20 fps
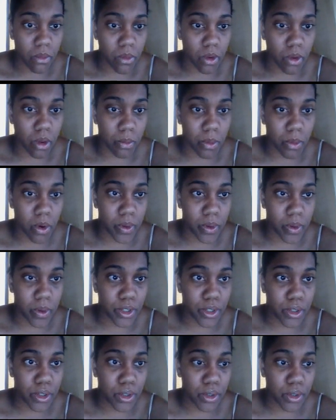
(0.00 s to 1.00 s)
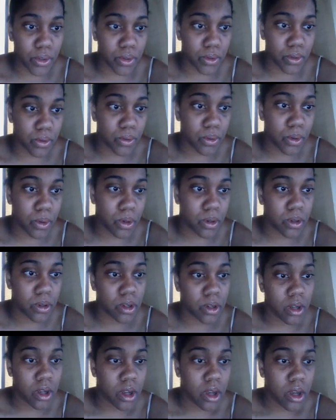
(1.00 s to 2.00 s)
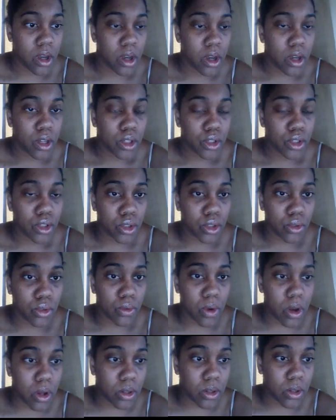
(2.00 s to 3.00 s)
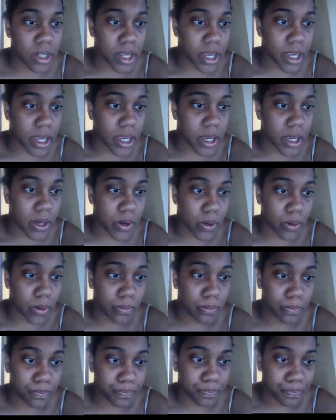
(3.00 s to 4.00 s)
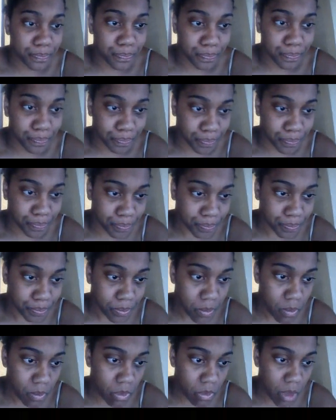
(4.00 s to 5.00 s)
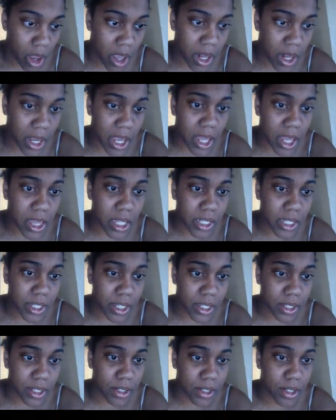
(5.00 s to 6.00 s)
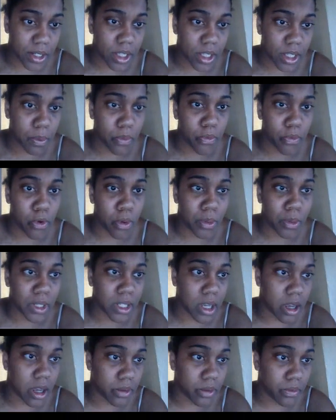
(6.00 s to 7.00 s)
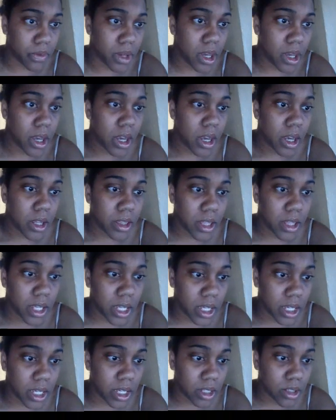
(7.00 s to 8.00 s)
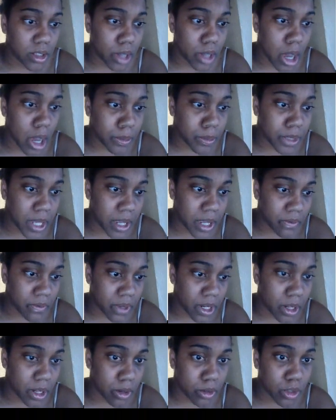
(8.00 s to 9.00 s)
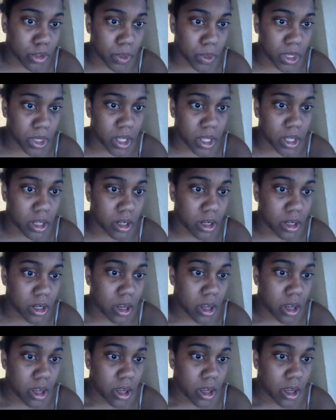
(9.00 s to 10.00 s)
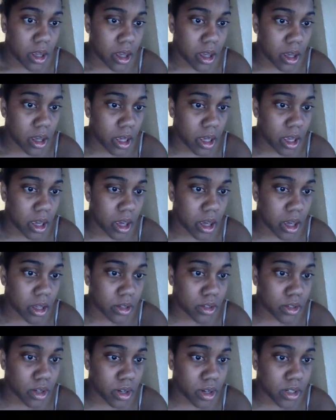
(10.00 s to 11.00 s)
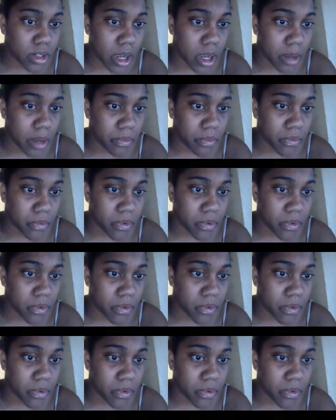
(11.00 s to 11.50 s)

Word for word: So I'm going to scroll down. And again, this is the performance of the top 10 videos within a uh, certain time